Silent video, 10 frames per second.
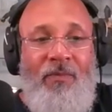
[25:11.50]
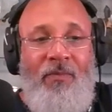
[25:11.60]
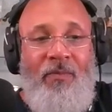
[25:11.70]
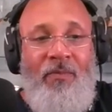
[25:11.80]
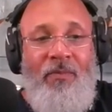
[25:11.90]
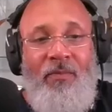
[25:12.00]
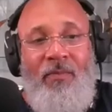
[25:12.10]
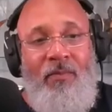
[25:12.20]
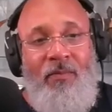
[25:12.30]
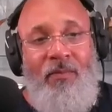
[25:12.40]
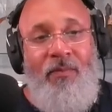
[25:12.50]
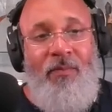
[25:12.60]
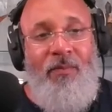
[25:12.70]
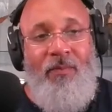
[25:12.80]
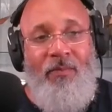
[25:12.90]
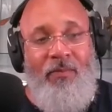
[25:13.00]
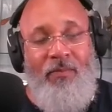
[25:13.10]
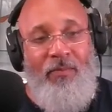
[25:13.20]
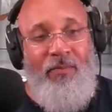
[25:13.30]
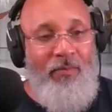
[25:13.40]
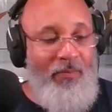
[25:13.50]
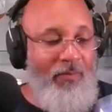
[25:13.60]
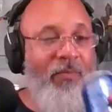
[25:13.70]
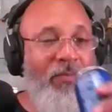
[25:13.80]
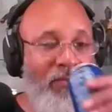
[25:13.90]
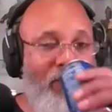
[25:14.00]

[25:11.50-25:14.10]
(not speaking)